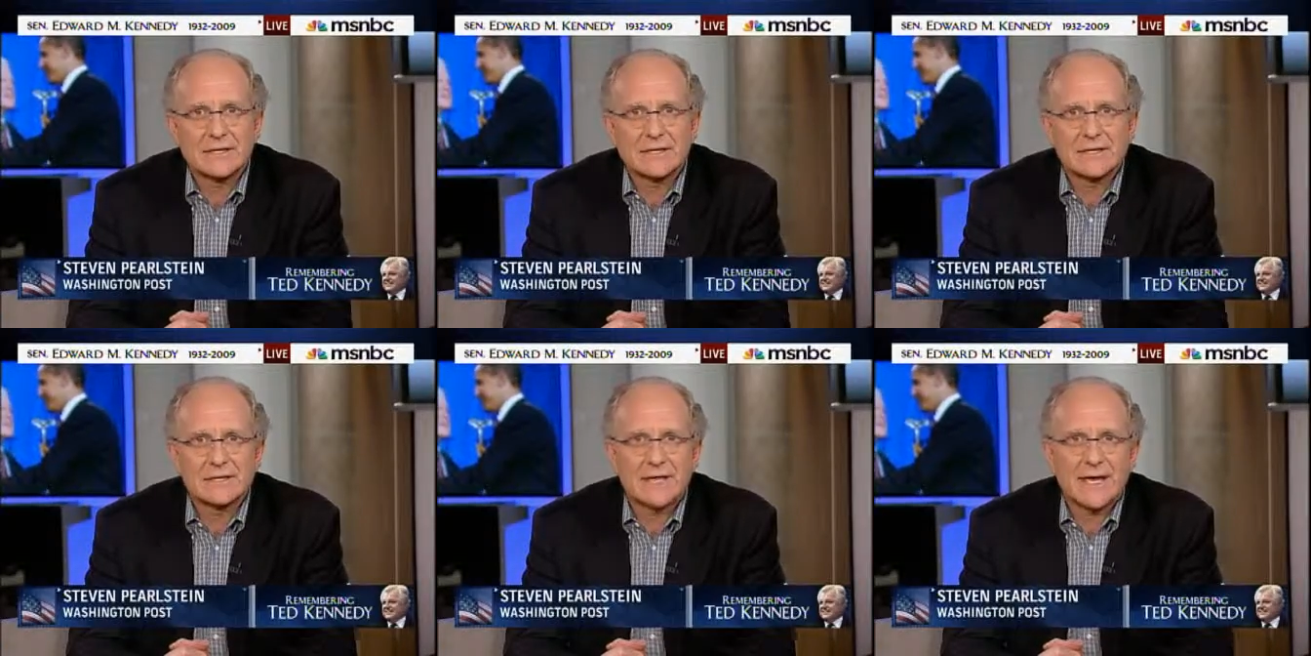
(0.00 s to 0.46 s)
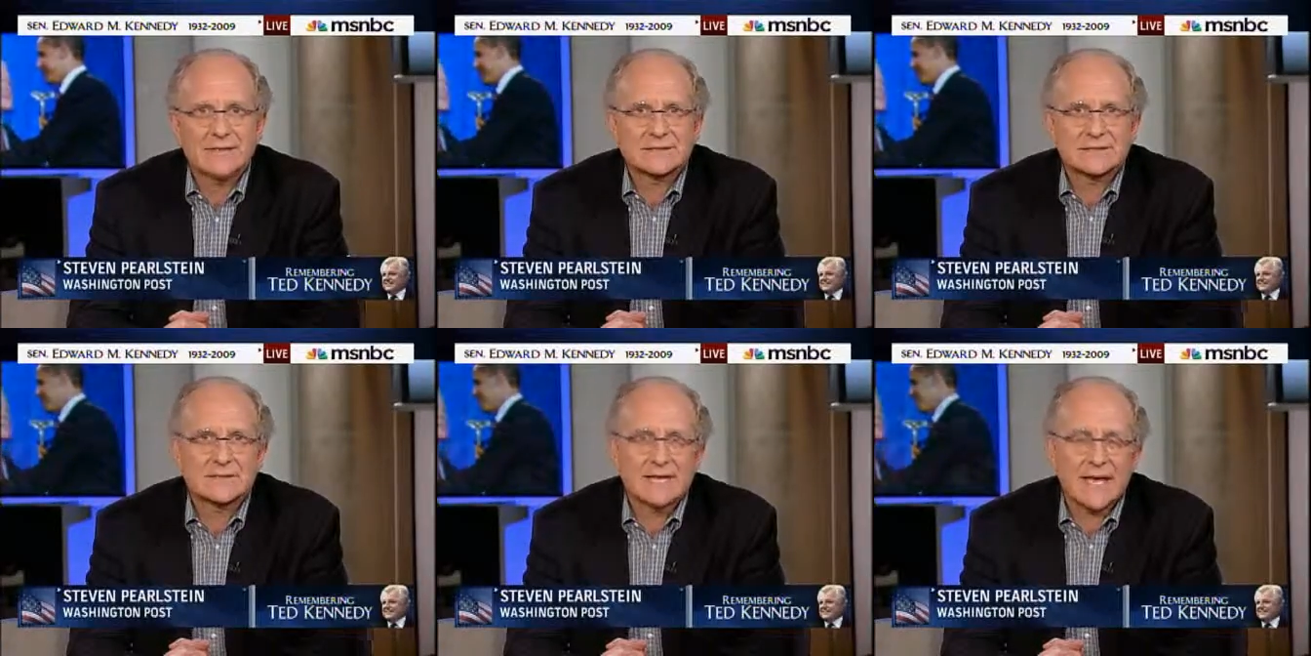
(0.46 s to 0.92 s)

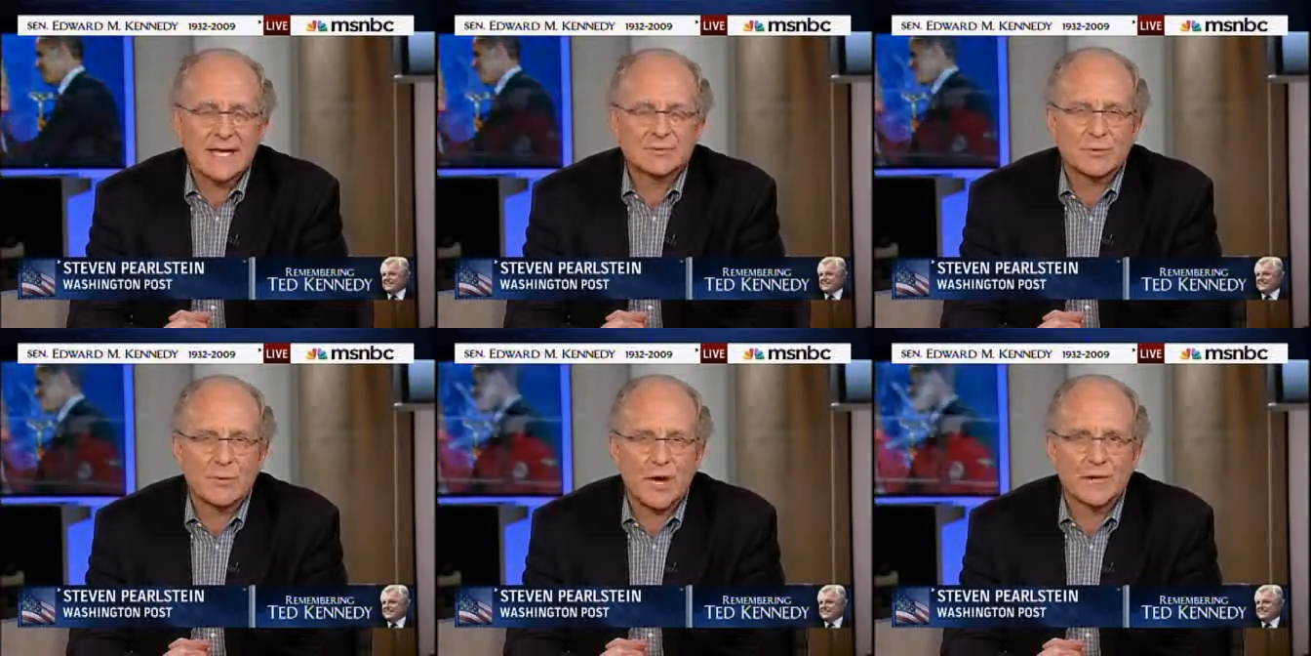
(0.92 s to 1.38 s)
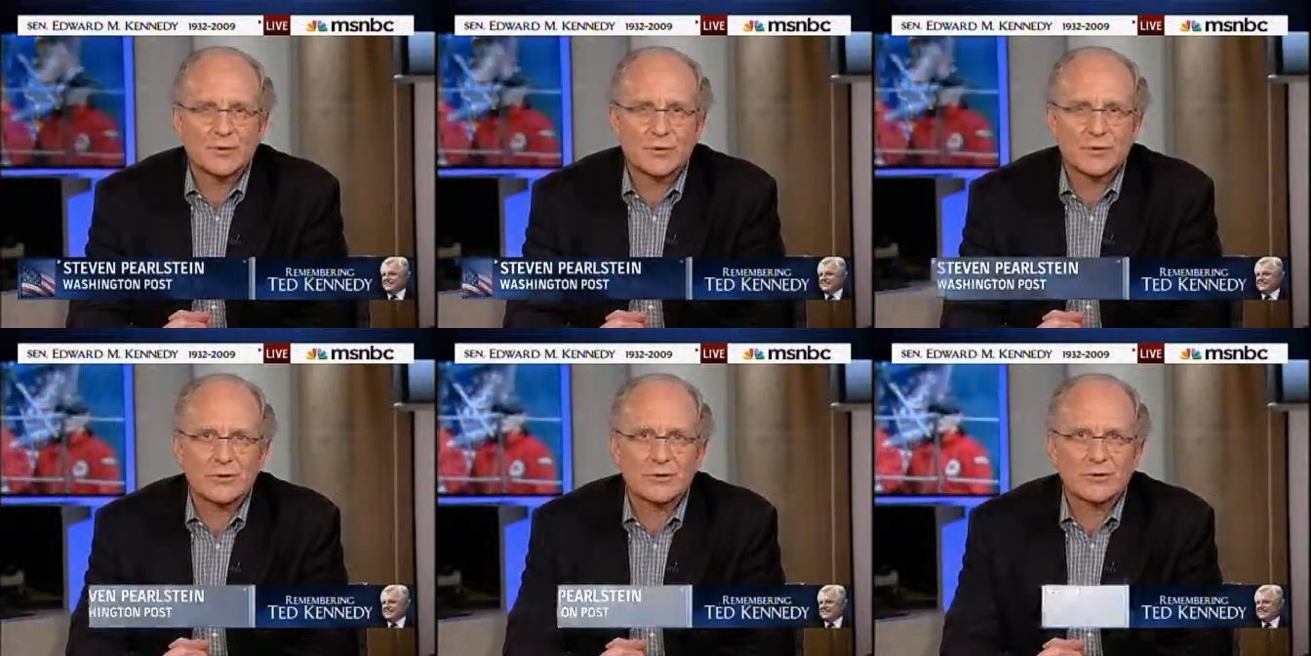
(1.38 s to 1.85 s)
asked Caspar
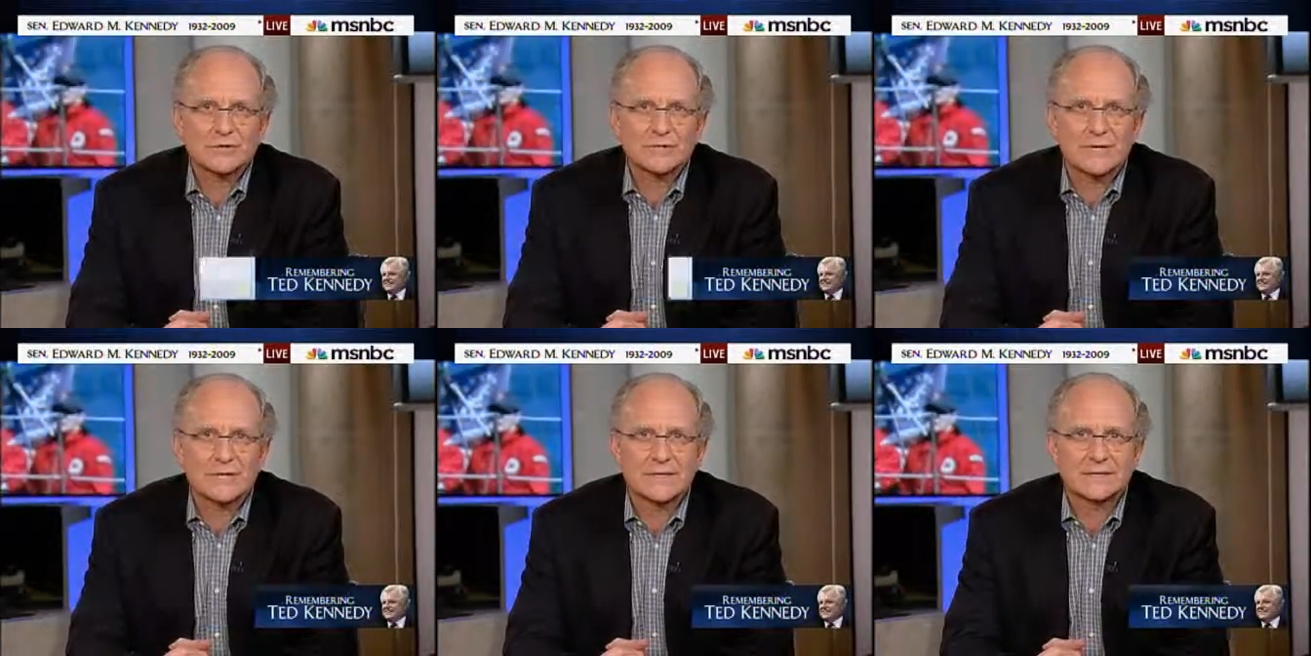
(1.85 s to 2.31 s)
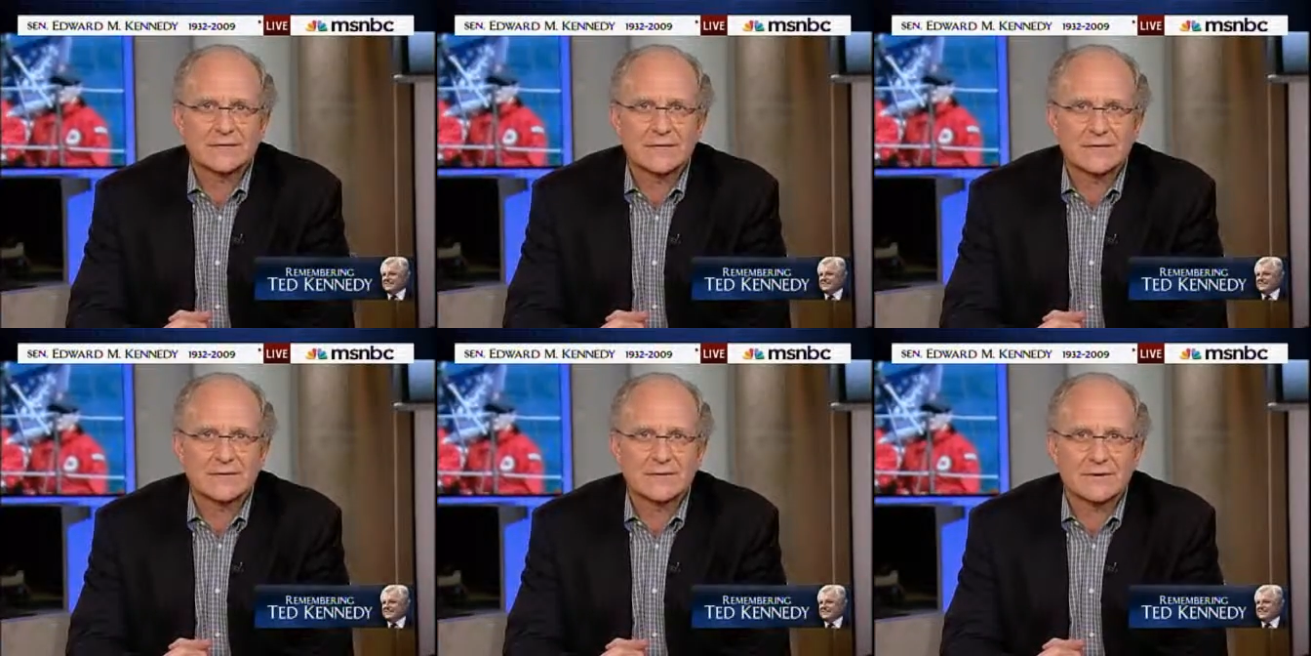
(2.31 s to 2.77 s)
Weinberger, who was then his
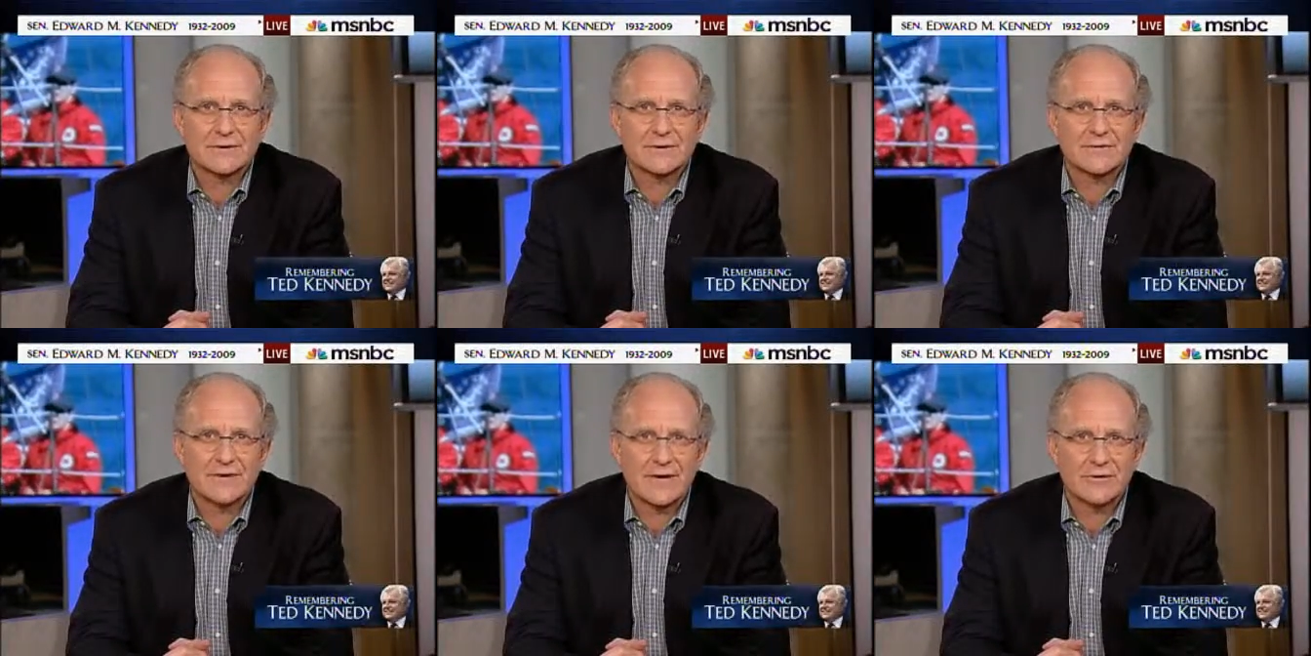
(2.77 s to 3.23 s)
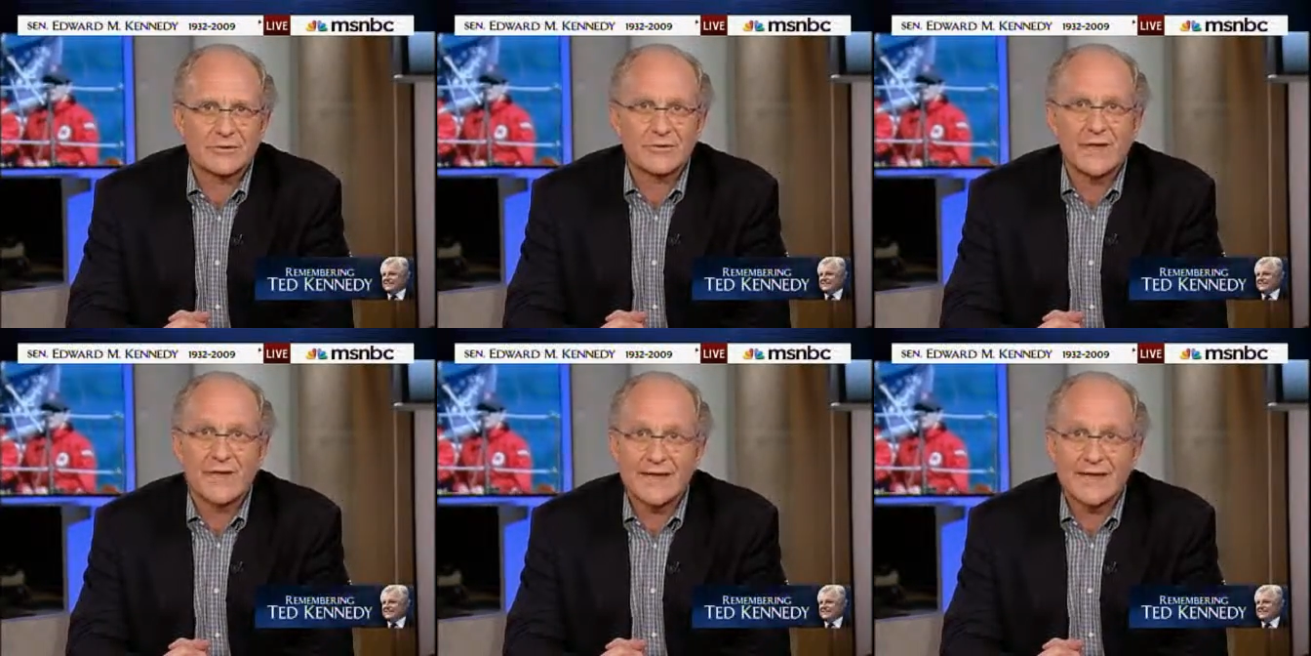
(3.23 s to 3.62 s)
Secretary of Health,